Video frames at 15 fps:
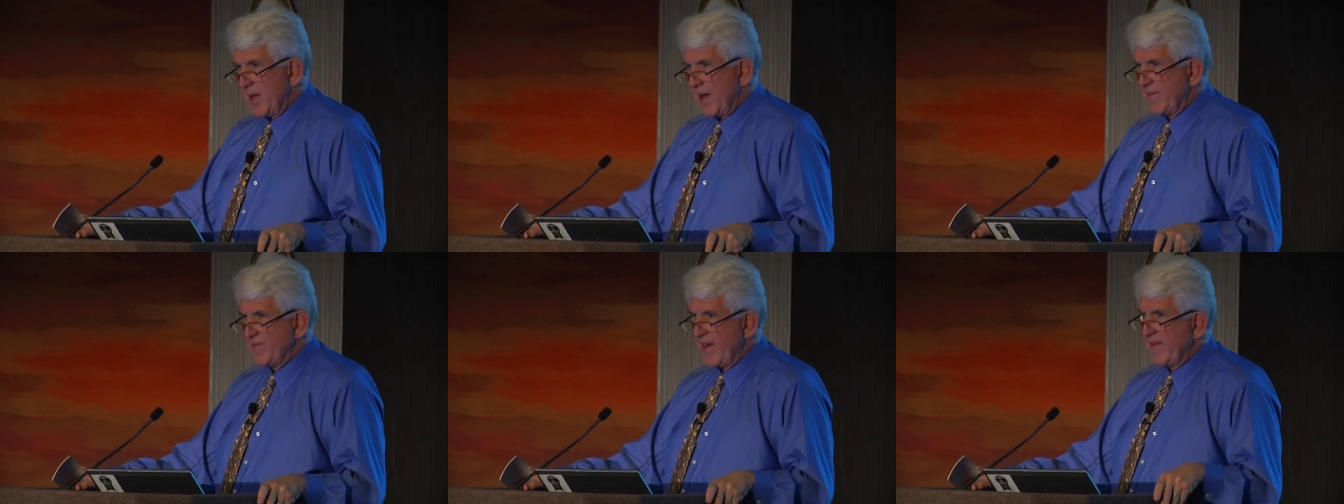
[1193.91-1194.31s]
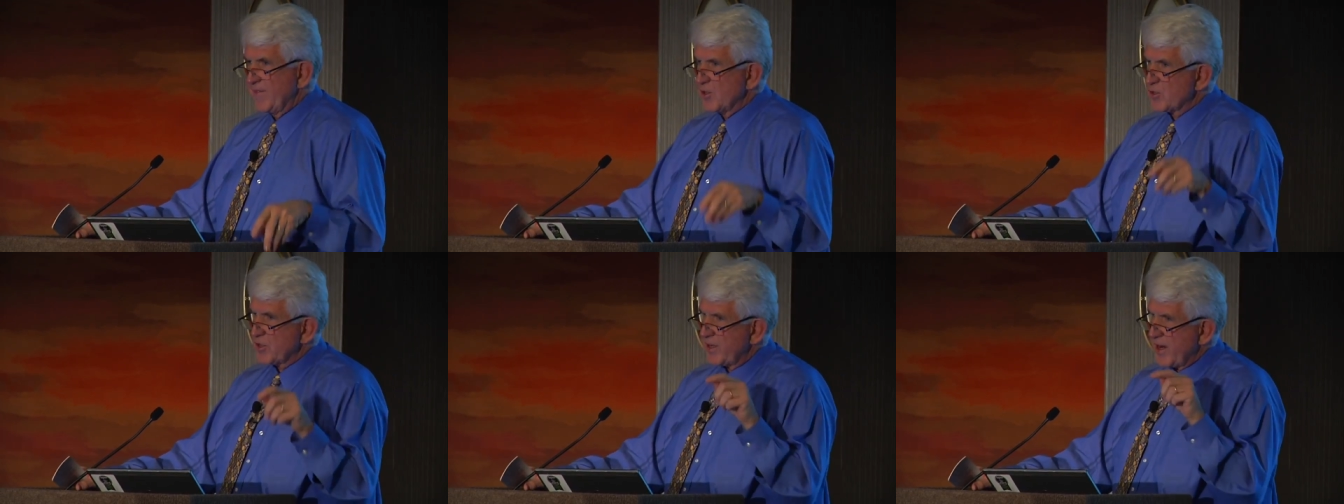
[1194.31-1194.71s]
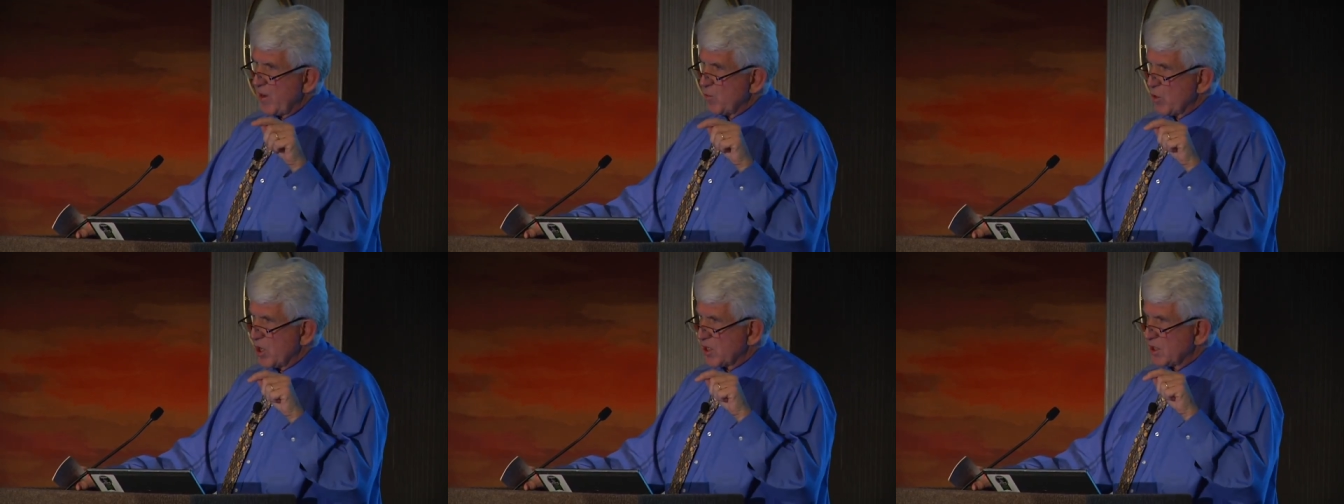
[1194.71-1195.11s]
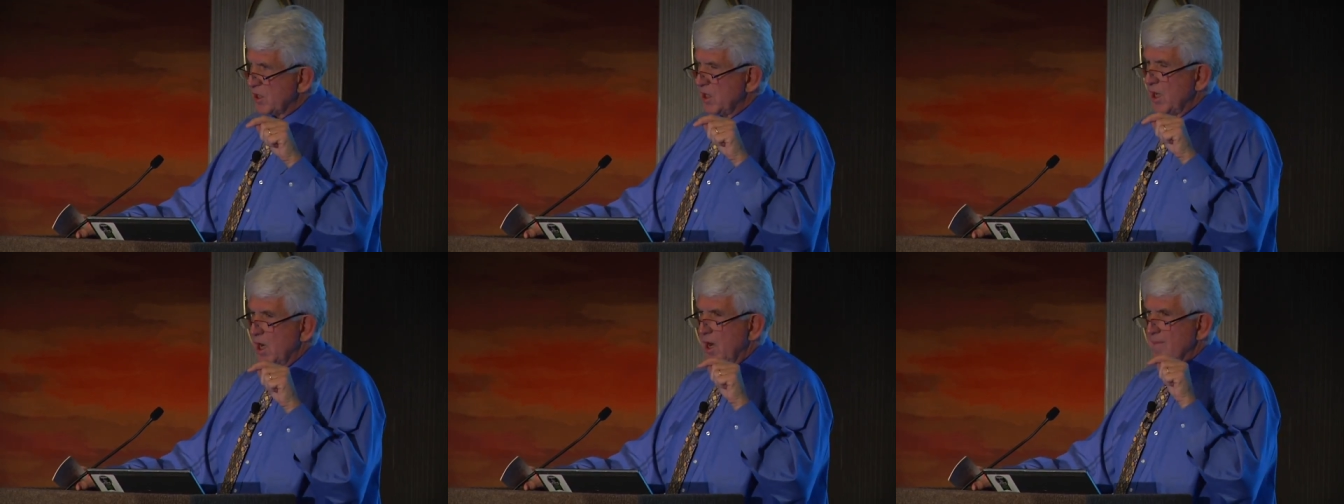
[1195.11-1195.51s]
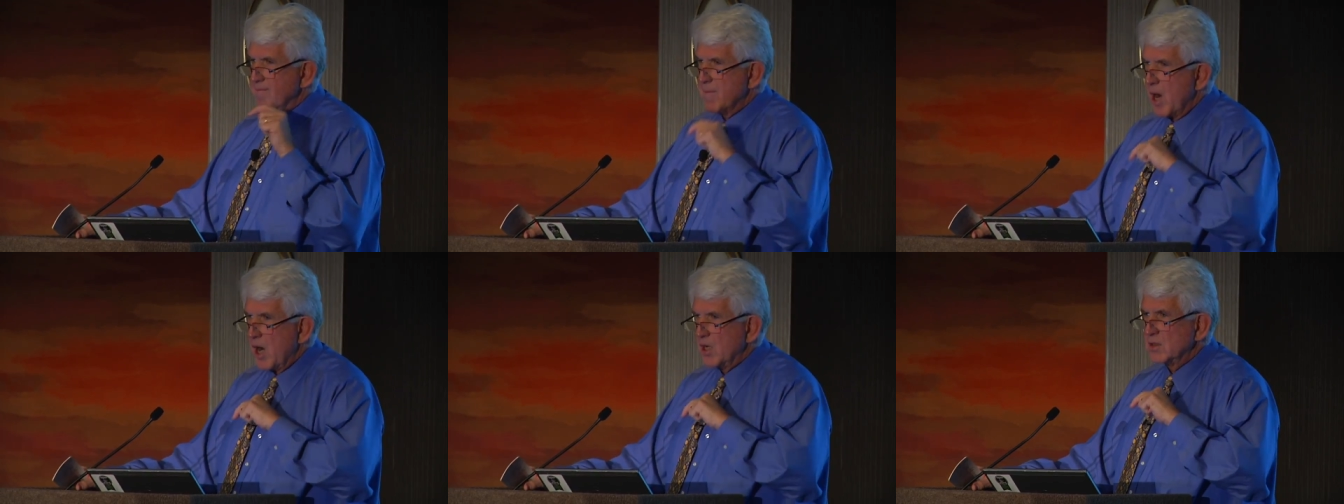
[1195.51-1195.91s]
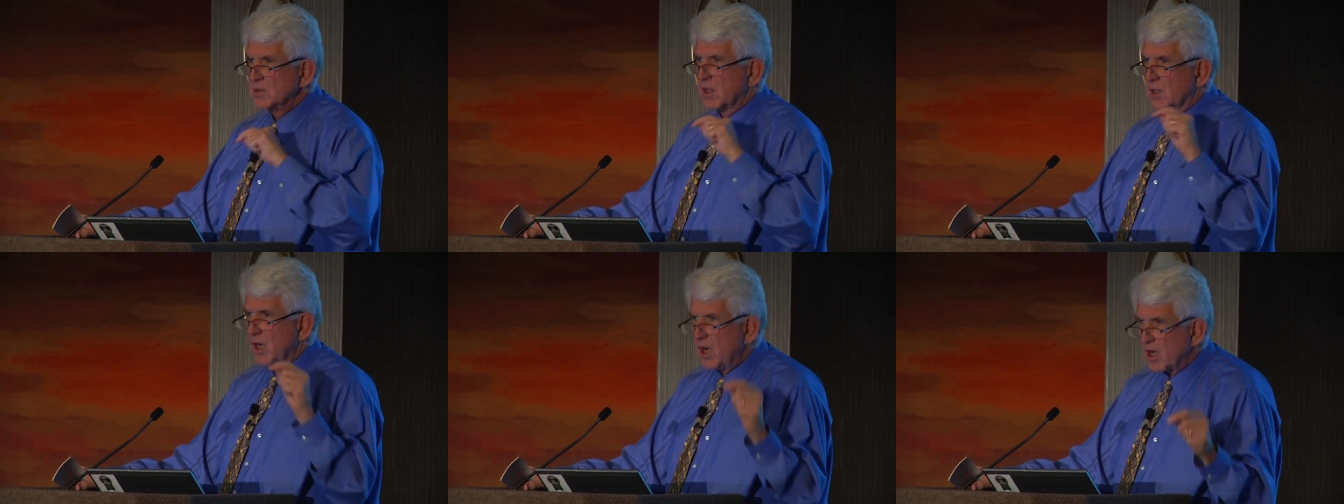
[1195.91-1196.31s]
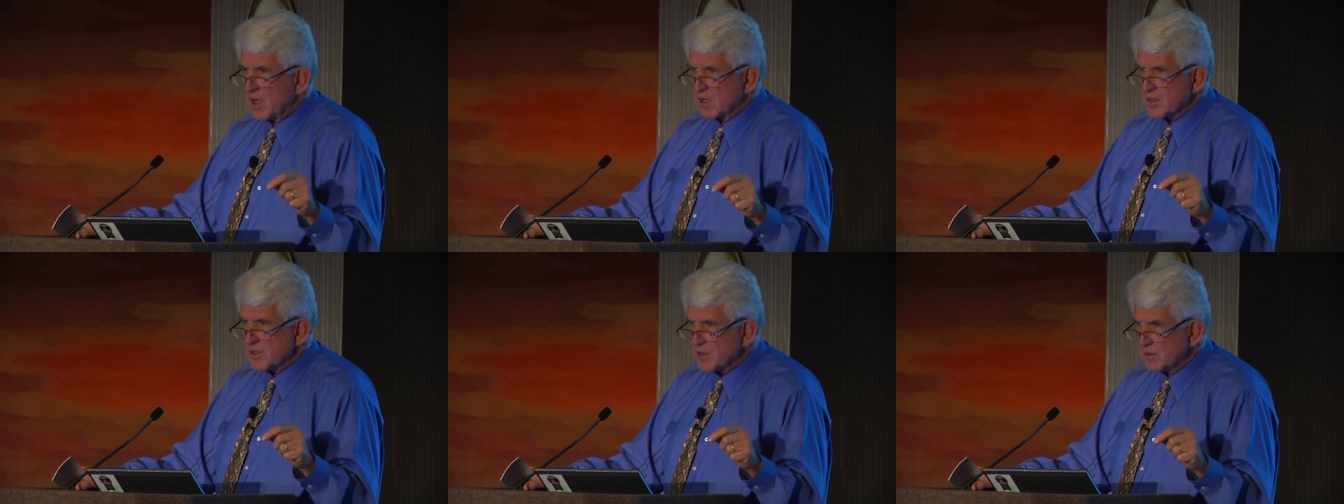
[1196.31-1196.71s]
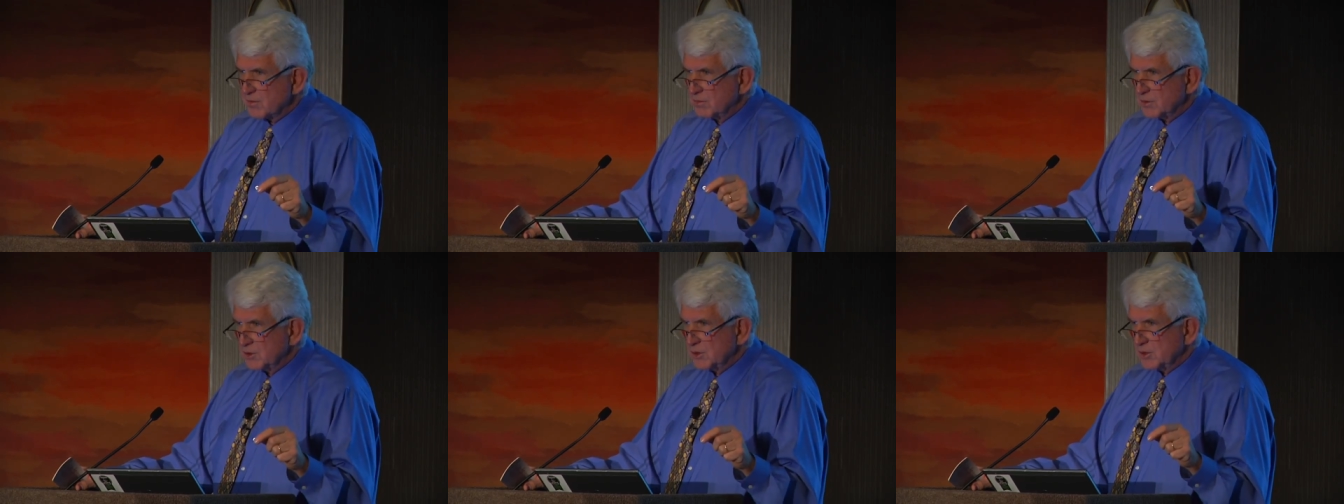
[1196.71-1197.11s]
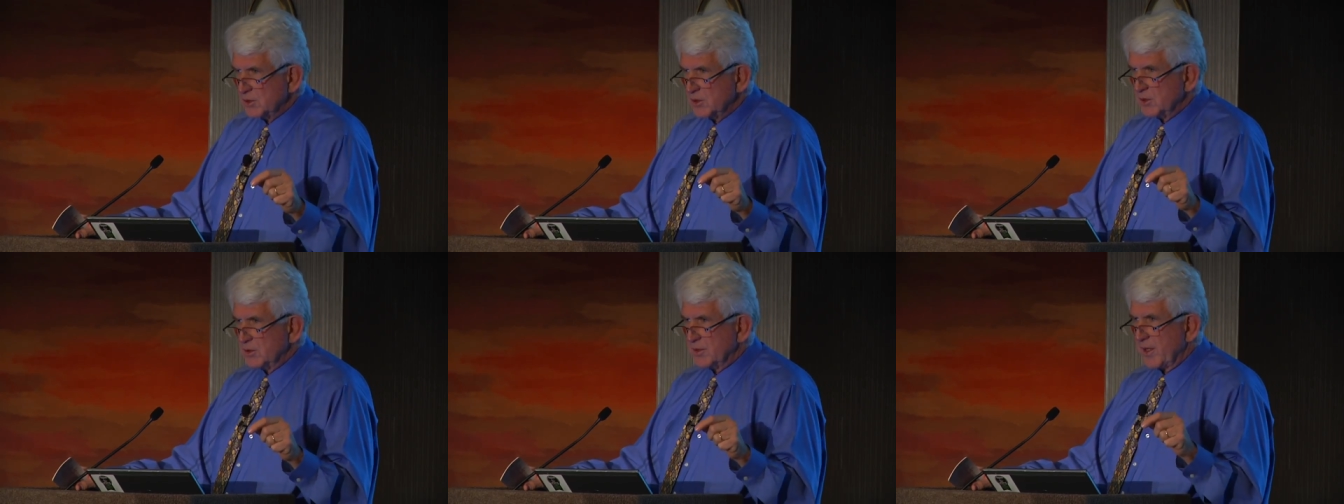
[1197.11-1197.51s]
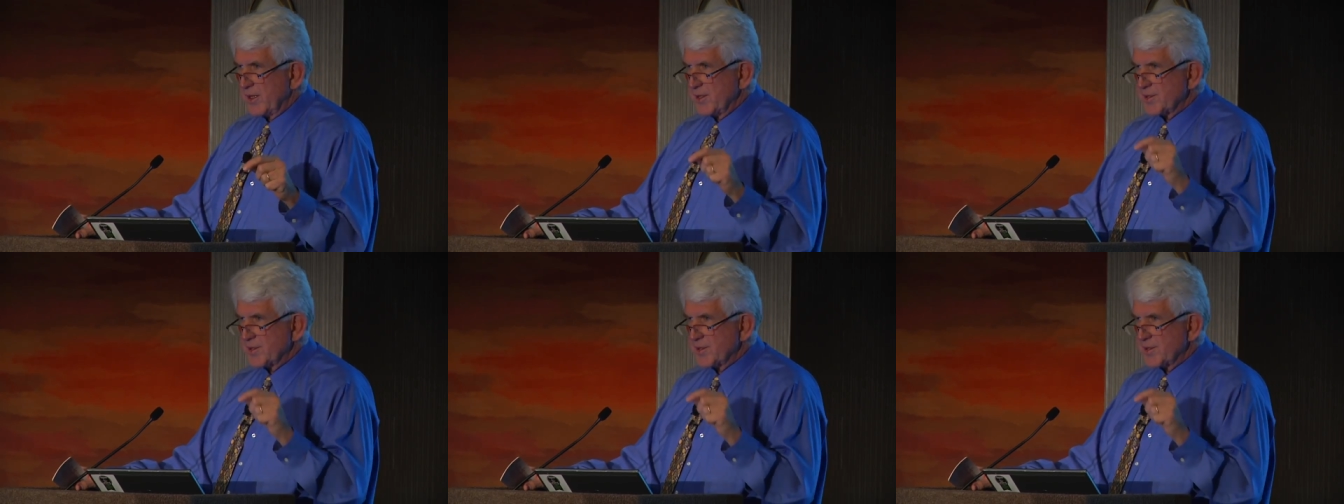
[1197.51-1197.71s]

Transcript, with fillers: And then there's a network among the cars. That